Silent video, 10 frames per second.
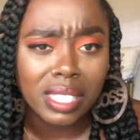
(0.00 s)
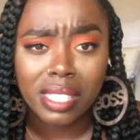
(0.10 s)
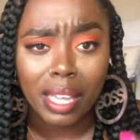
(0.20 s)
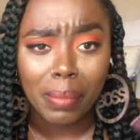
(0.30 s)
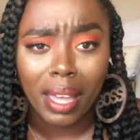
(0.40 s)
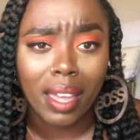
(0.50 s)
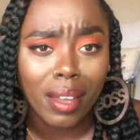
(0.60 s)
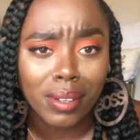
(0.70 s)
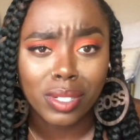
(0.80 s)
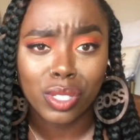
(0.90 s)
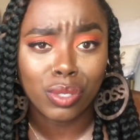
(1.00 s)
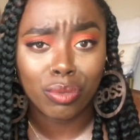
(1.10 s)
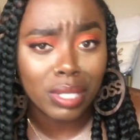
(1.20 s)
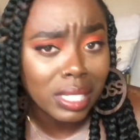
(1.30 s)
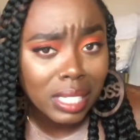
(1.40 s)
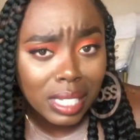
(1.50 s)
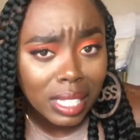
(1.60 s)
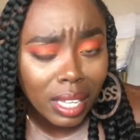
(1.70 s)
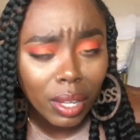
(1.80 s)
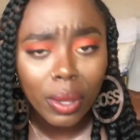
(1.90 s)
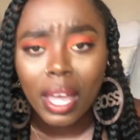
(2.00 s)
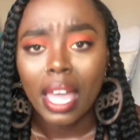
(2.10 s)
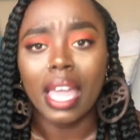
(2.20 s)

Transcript: It's like my hair is just greasy as hell.